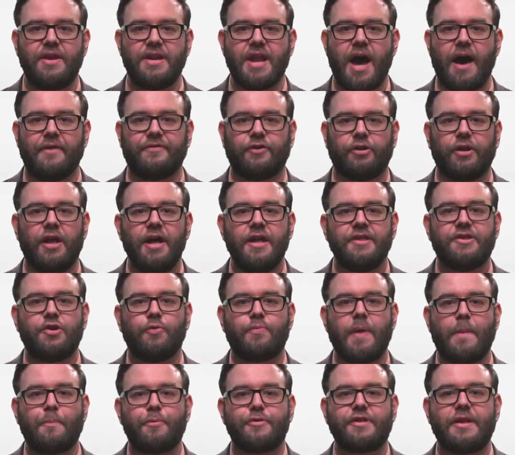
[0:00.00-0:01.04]
novel to
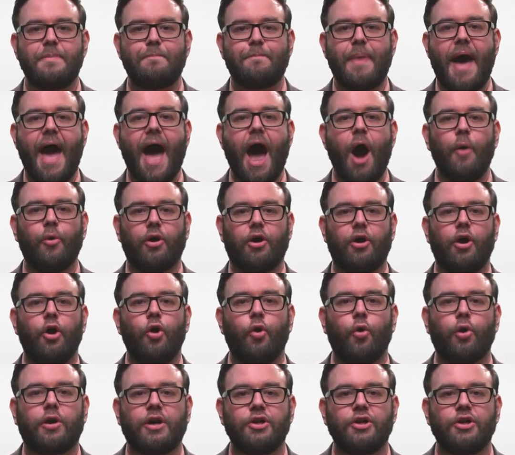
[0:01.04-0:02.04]
represent power or